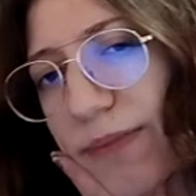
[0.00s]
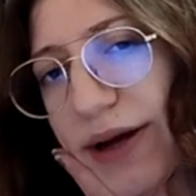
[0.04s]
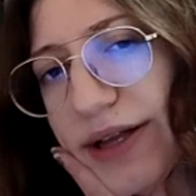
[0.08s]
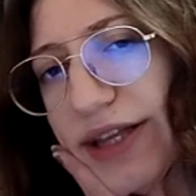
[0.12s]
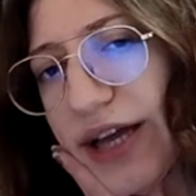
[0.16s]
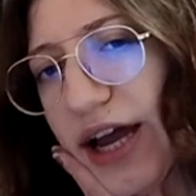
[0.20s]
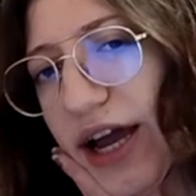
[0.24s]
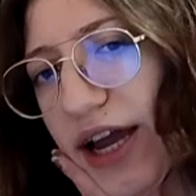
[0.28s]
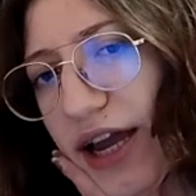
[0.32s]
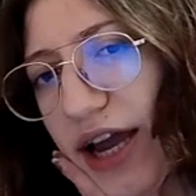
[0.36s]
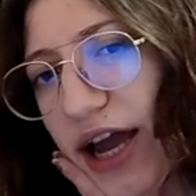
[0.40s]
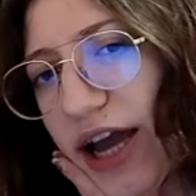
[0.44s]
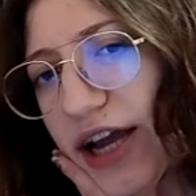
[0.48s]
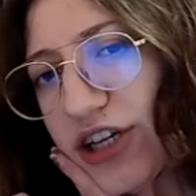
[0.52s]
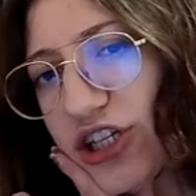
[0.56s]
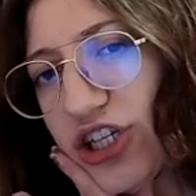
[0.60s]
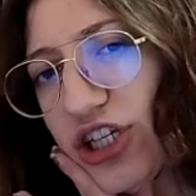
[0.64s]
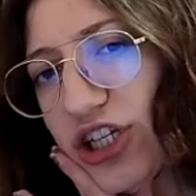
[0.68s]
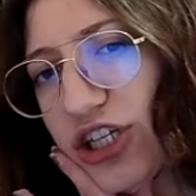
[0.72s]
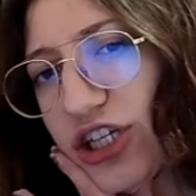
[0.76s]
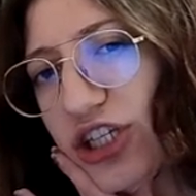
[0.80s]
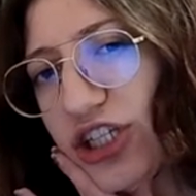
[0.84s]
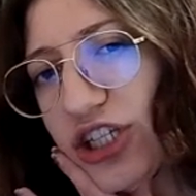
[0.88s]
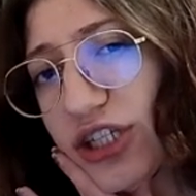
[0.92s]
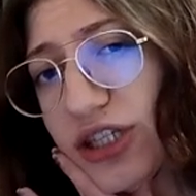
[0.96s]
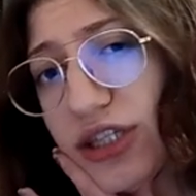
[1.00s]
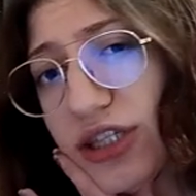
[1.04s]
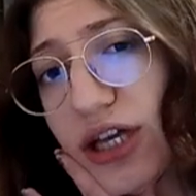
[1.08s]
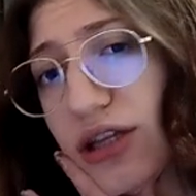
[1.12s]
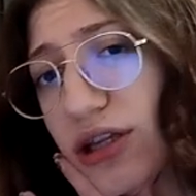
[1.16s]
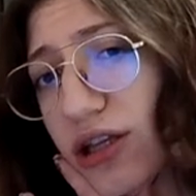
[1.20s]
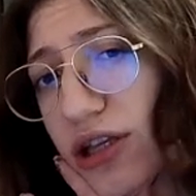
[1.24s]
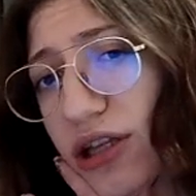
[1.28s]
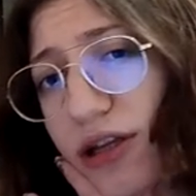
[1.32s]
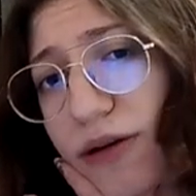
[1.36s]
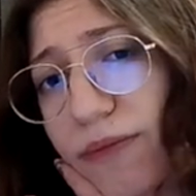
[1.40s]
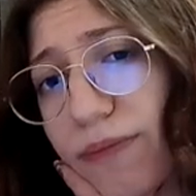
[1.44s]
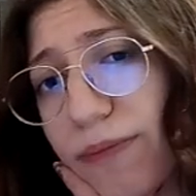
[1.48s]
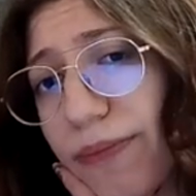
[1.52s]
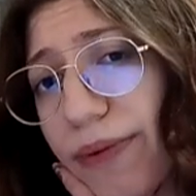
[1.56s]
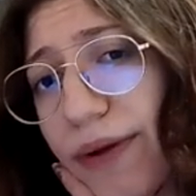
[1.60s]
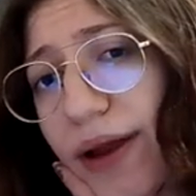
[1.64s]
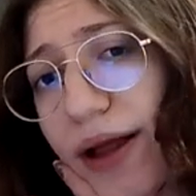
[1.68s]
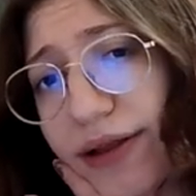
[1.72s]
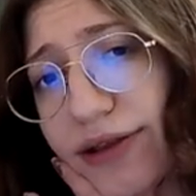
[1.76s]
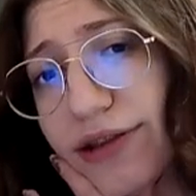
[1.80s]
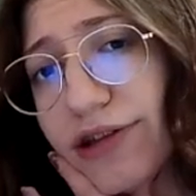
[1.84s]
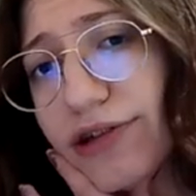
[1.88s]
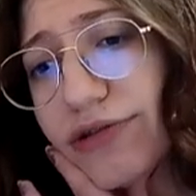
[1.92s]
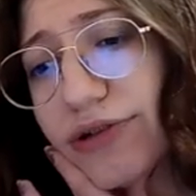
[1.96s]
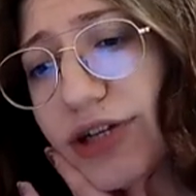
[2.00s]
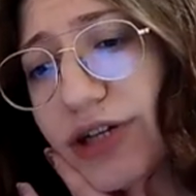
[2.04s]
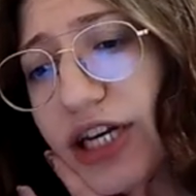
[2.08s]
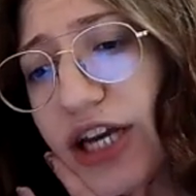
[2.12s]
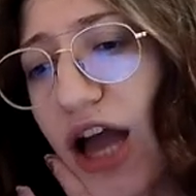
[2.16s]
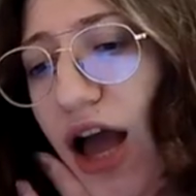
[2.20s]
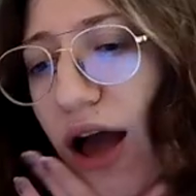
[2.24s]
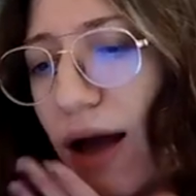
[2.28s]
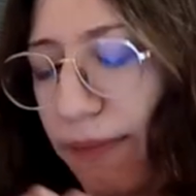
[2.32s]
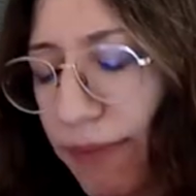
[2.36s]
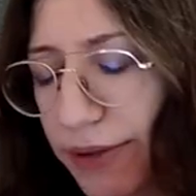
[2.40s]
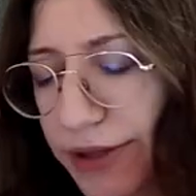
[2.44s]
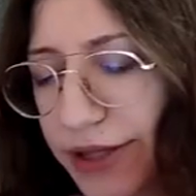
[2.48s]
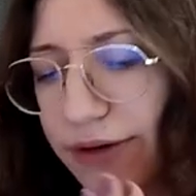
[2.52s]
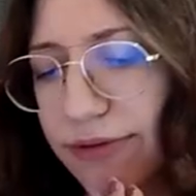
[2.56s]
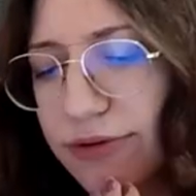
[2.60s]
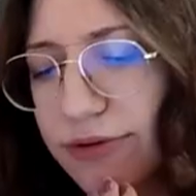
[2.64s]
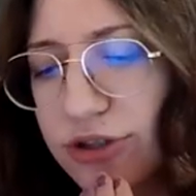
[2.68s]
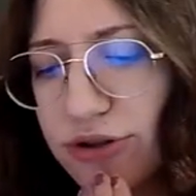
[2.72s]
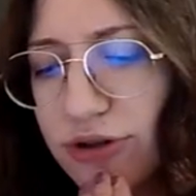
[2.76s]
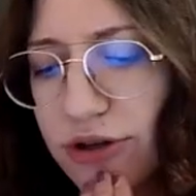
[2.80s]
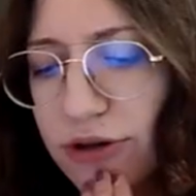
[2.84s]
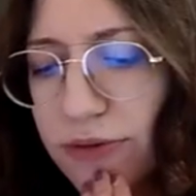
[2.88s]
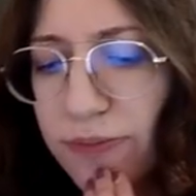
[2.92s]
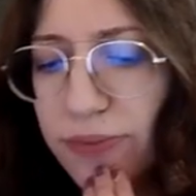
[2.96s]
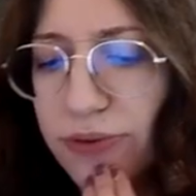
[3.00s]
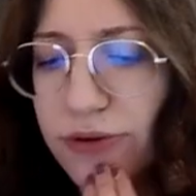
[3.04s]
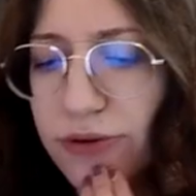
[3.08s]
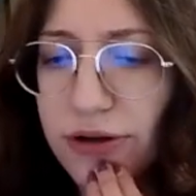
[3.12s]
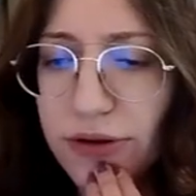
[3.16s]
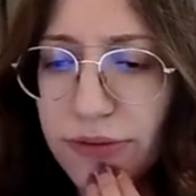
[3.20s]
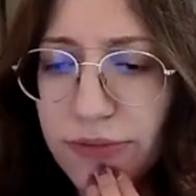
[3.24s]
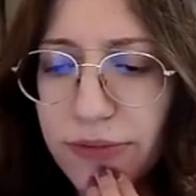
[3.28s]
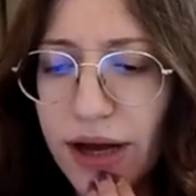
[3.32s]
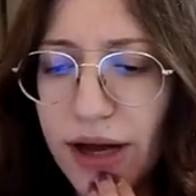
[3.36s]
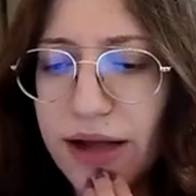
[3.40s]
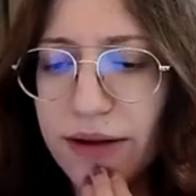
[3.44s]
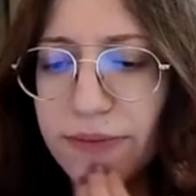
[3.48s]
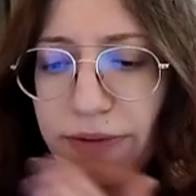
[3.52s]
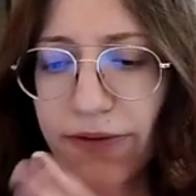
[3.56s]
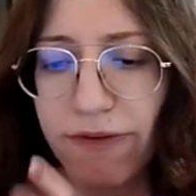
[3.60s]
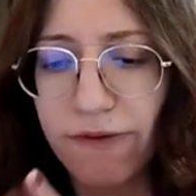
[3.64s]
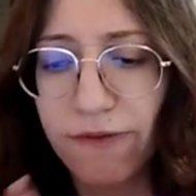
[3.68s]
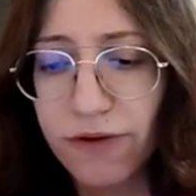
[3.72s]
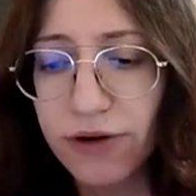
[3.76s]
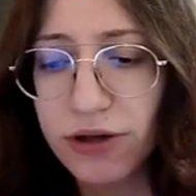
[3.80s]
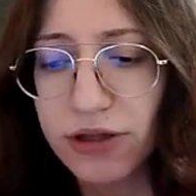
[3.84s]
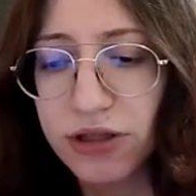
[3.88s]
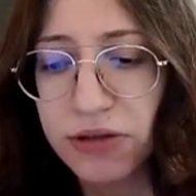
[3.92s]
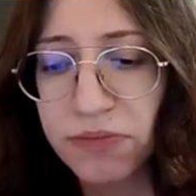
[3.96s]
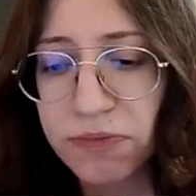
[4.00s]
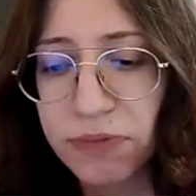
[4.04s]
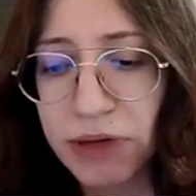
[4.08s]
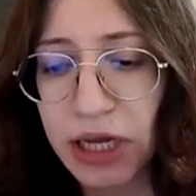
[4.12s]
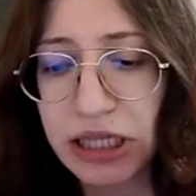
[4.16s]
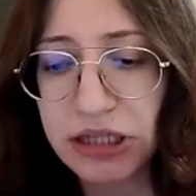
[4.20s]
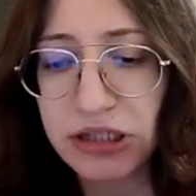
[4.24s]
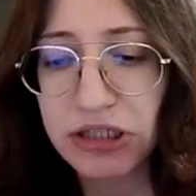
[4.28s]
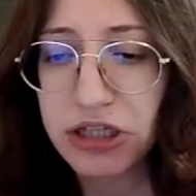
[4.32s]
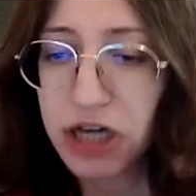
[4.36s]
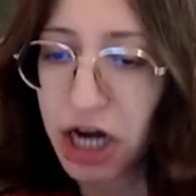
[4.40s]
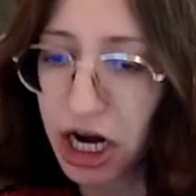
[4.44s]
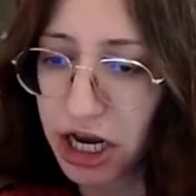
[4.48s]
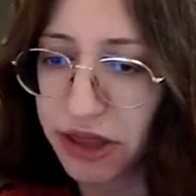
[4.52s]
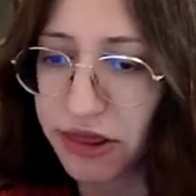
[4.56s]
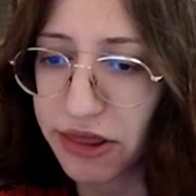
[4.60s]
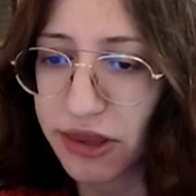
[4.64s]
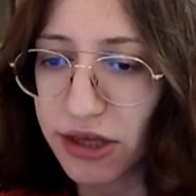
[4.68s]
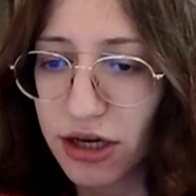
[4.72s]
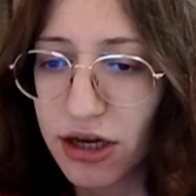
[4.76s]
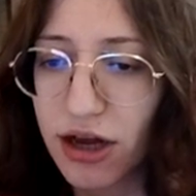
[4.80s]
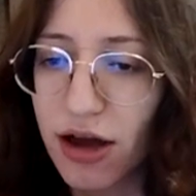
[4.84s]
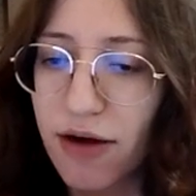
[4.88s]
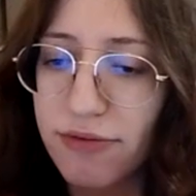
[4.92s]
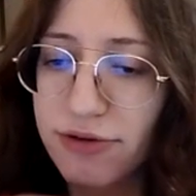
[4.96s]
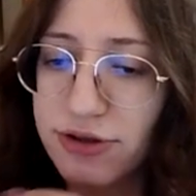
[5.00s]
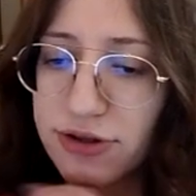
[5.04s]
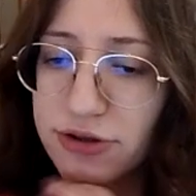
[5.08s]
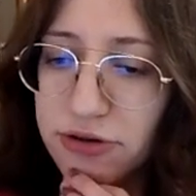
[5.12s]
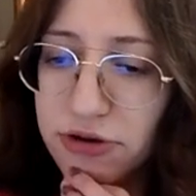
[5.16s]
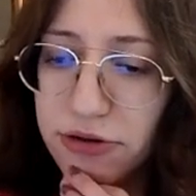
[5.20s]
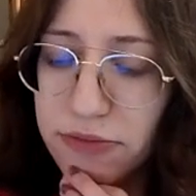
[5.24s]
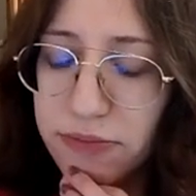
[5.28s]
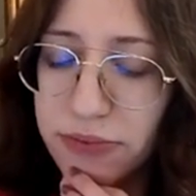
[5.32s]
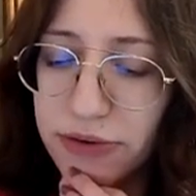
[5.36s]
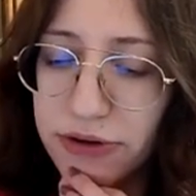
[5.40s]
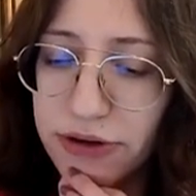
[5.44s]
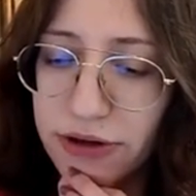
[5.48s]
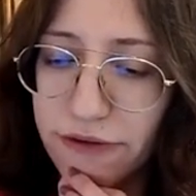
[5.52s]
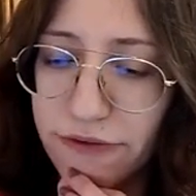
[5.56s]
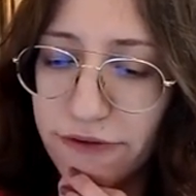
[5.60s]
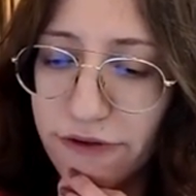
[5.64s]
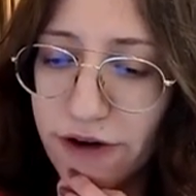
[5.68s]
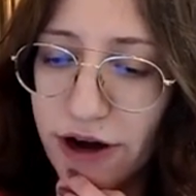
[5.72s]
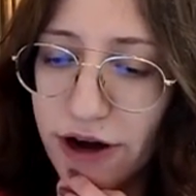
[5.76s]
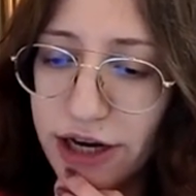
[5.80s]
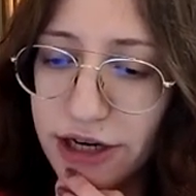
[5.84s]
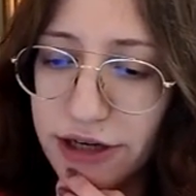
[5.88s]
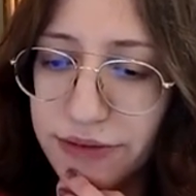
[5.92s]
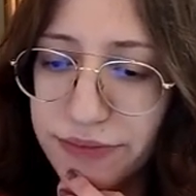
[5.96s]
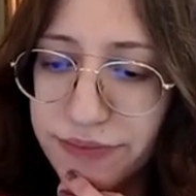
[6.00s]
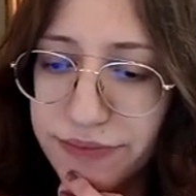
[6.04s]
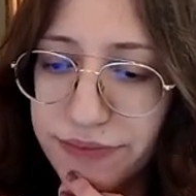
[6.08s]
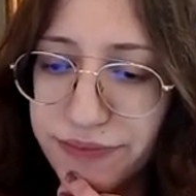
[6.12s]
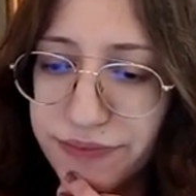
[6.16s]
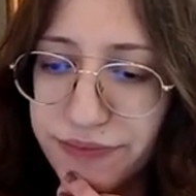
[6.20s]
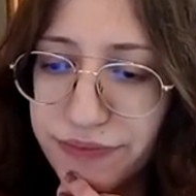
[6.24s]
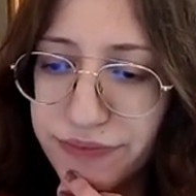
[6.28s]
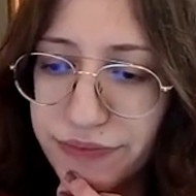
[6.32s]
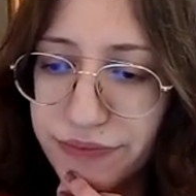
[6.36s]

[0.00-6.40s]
but I actually just ended up blundering. But I was doing pretty well. Before the blunder, I think I was doing pretty fine.